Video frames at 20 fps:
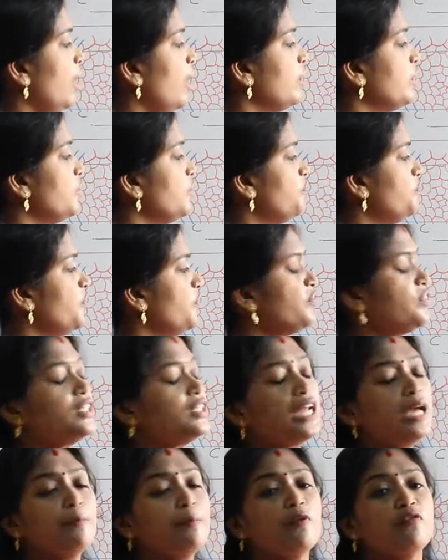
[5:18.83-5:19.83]
The fifth
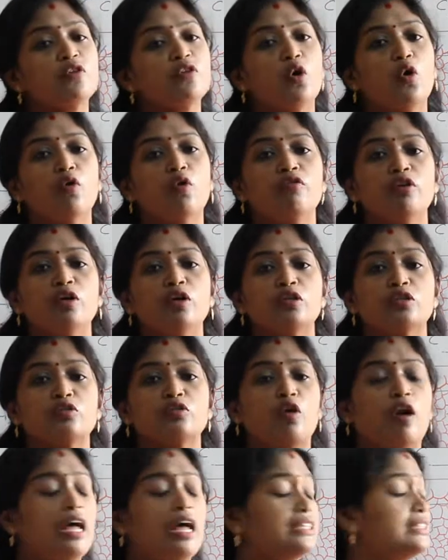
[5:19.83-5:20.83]
type of the ovule is
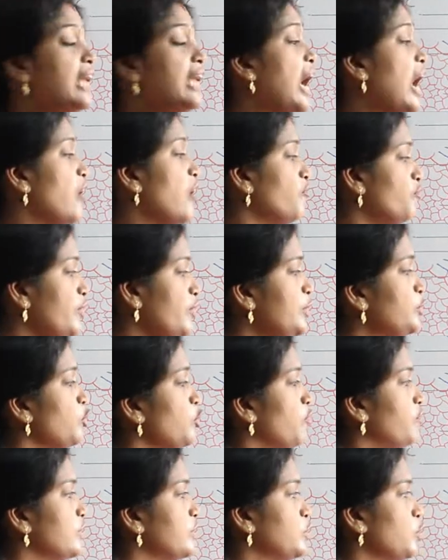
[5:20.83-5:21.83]
called as the
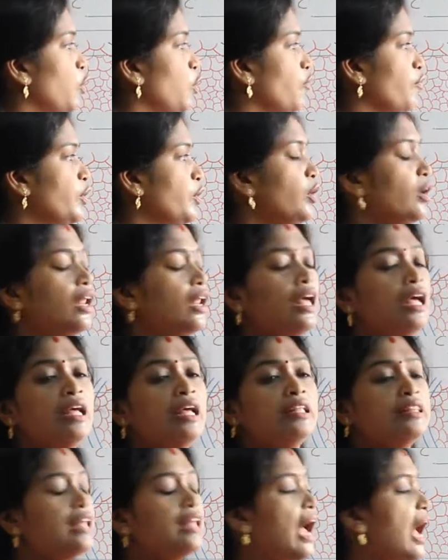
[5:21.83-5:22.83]
amphitropous ovule.
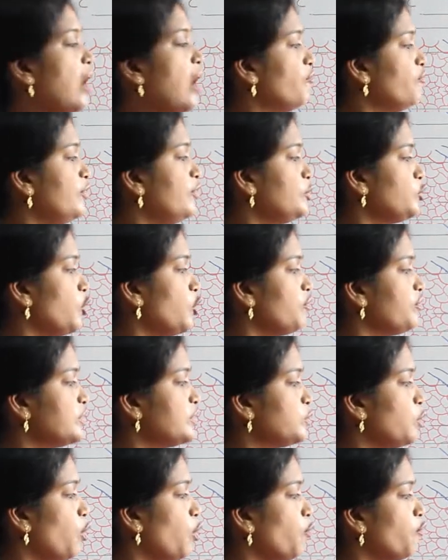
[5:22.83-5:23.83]
The
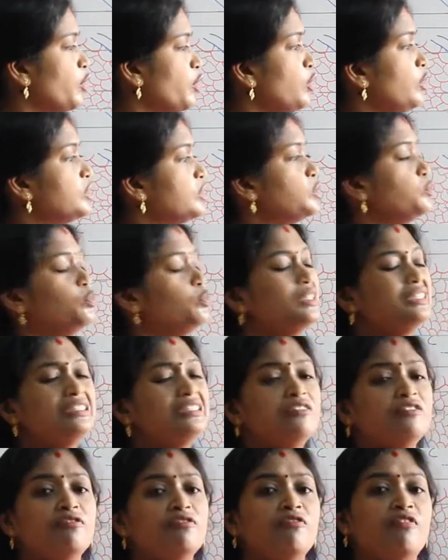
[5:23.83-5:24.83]
amphitropous ovule is
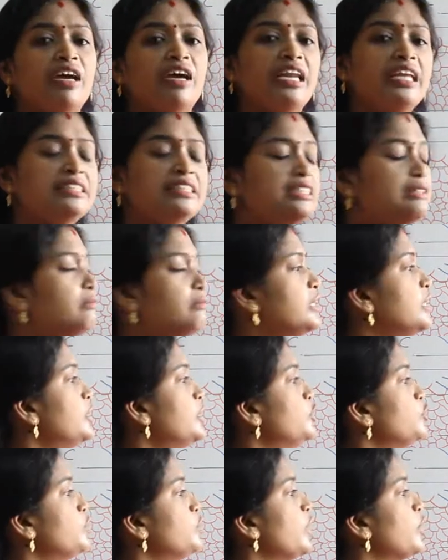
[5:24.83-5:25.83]
very
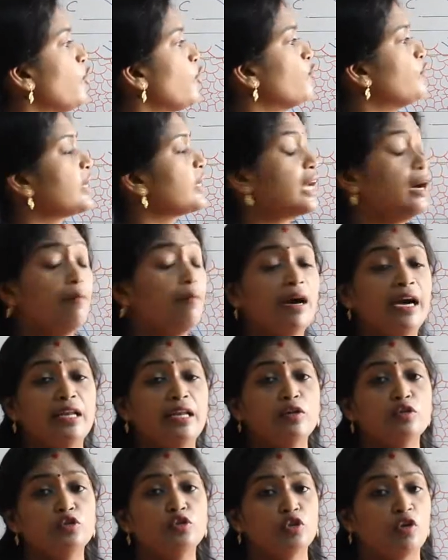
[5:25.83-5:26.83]
similar to that of the
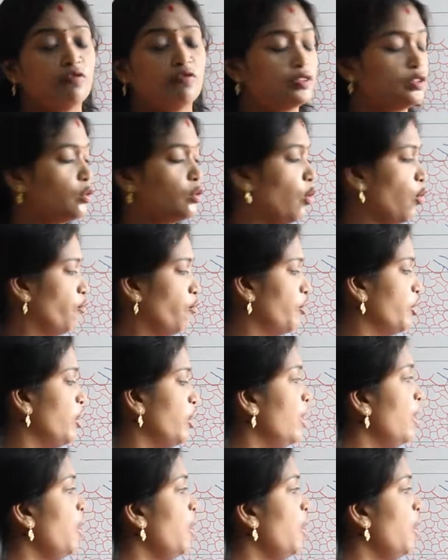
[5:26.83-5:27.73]
chymalotrophous ovule,